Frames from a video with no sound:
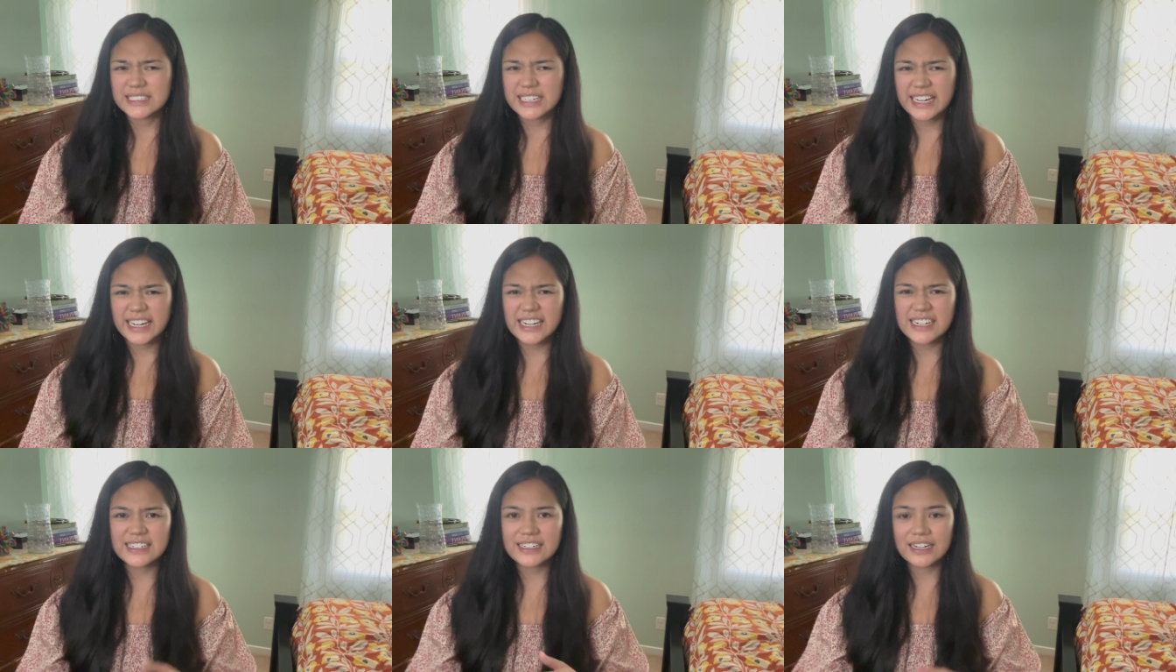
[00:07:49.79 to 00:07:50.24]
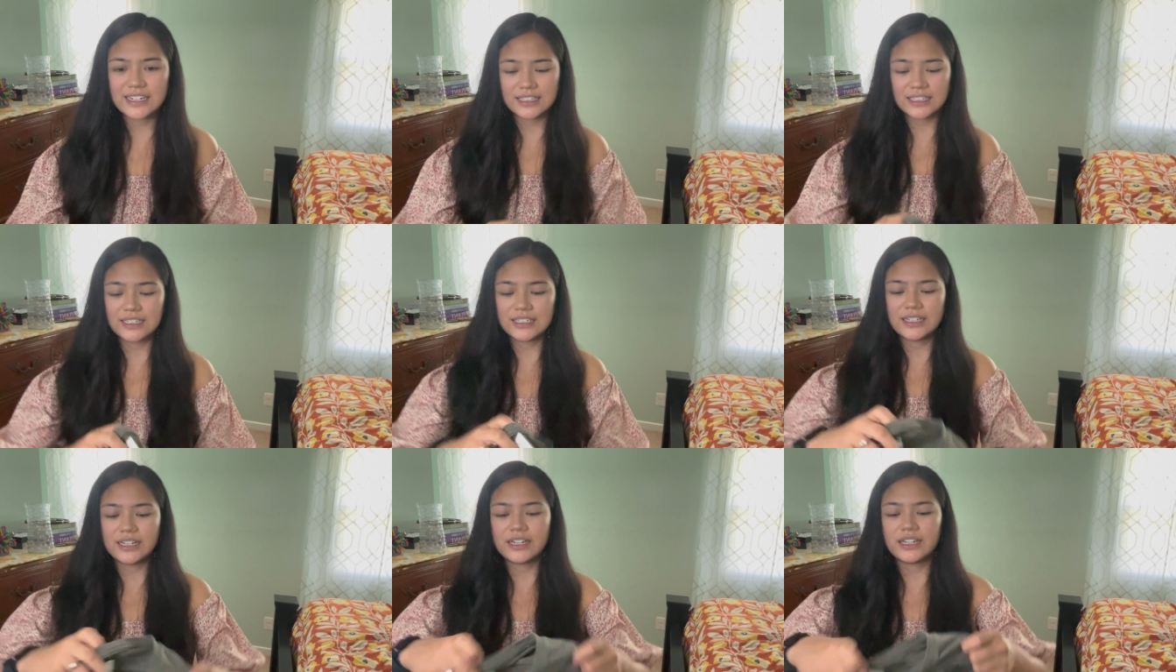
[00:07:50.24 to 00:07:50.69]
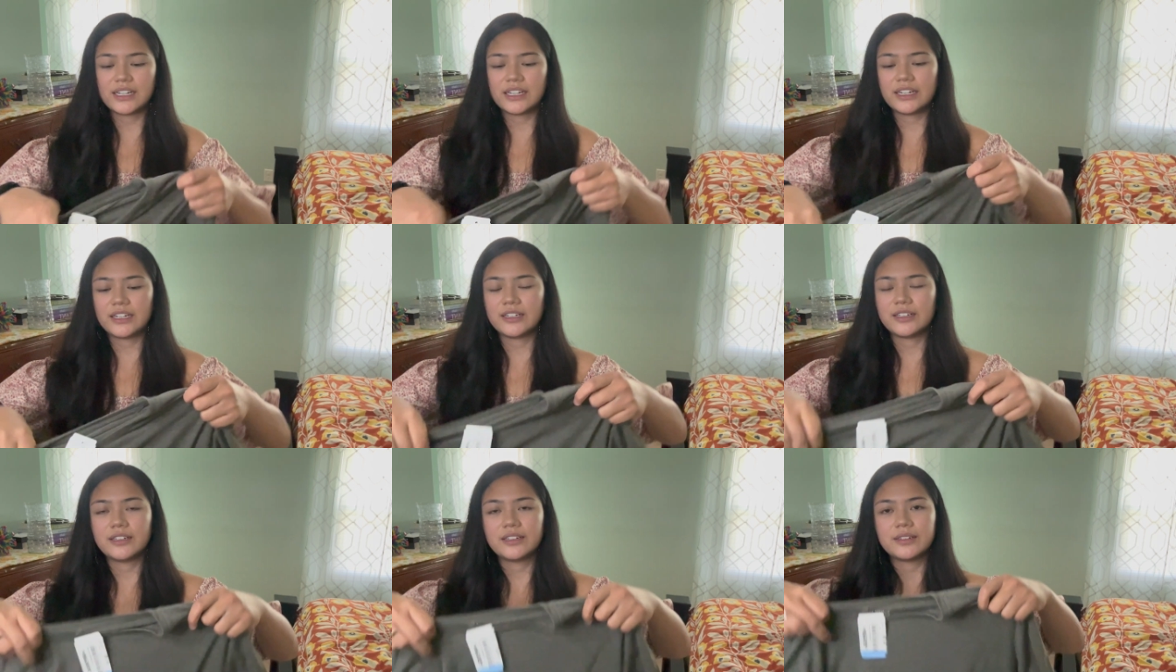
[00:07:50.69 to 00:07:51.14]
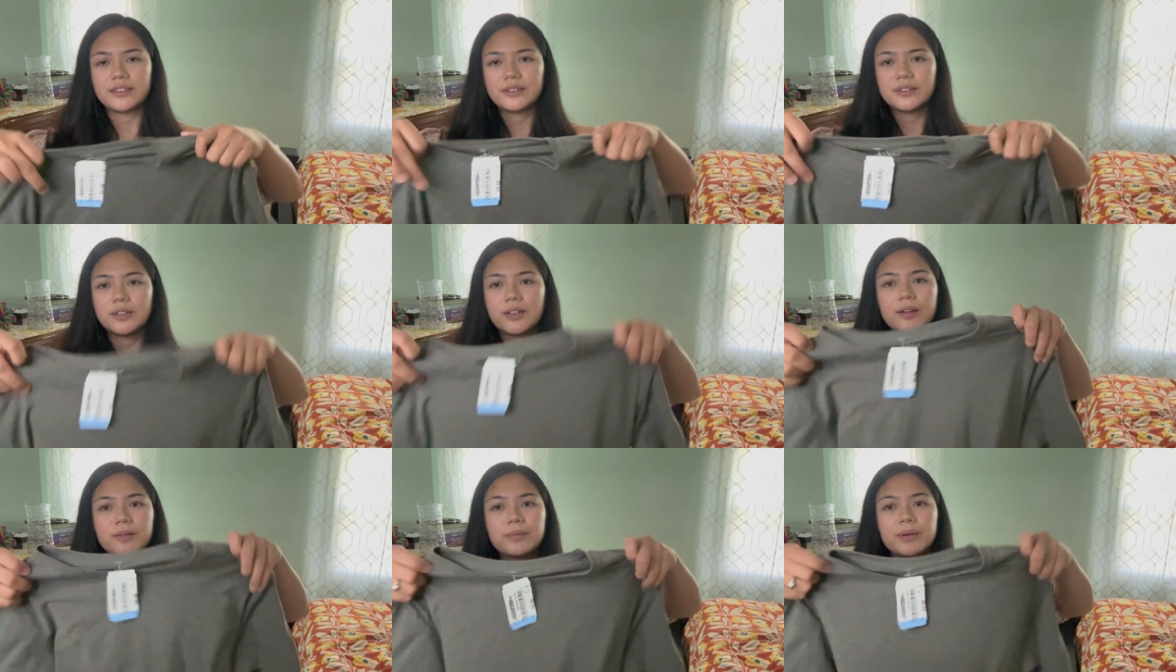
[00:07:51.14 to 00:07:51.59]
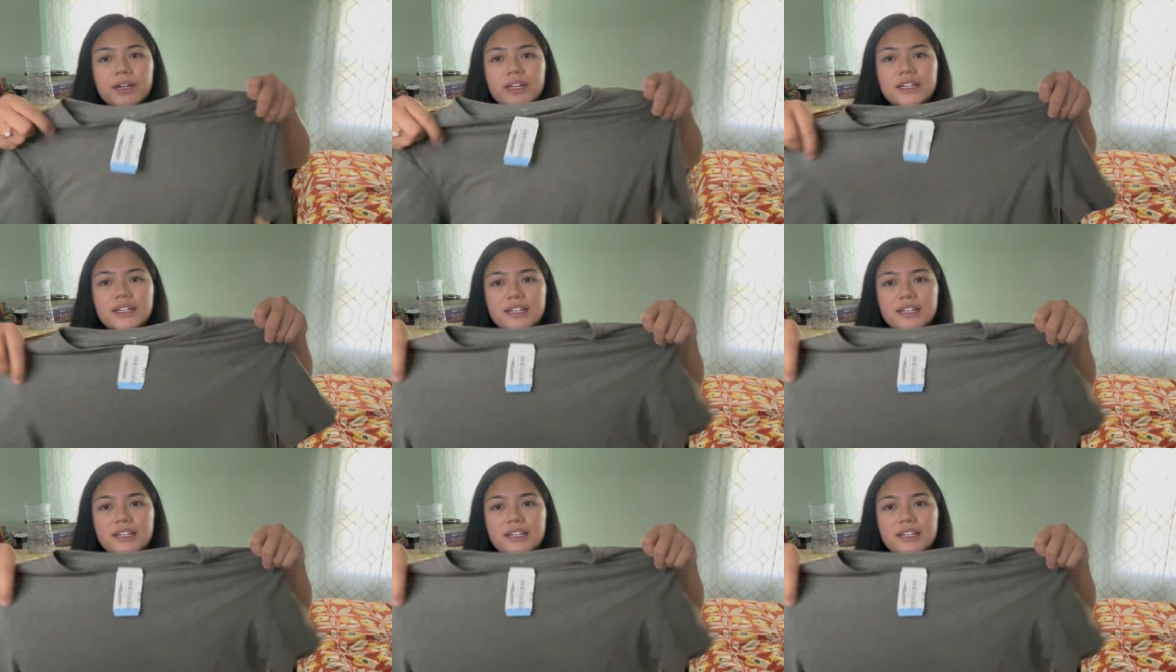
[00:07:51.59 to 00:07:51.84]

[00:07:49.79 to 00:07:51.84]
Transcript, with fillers: eight ninety nine. But